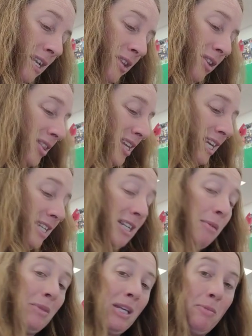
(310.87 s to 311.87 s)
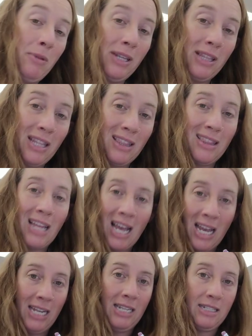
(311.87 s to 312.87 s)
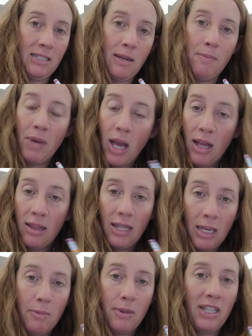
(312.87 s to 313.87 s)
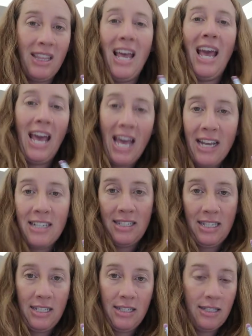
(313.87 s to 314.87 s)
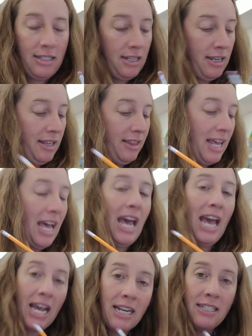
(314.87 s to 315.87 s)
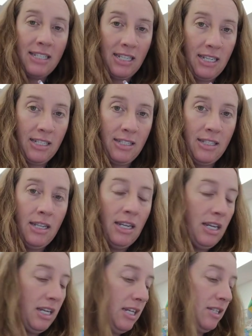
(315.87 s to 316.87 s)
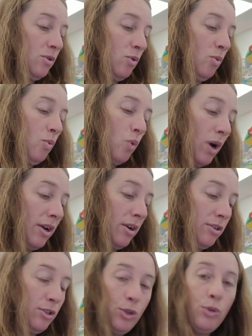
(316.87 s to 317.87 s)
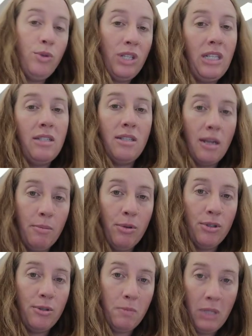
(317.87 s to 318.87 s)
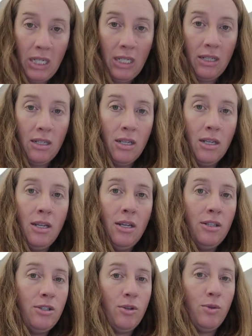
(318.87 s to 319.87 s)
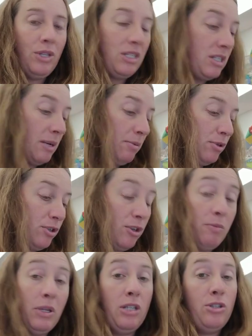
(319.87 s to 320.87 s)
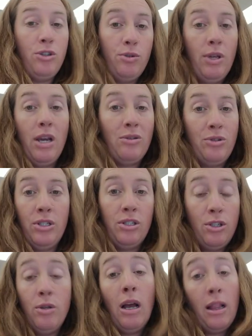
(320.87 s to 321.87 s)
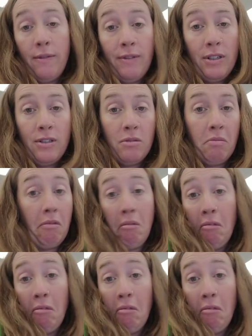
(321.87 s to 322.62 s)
Now the thing is, I'm labeling the lines. I'm not labeling the axis. The axis is what do these numbers mean? So these numbers could mean 2002 elephants.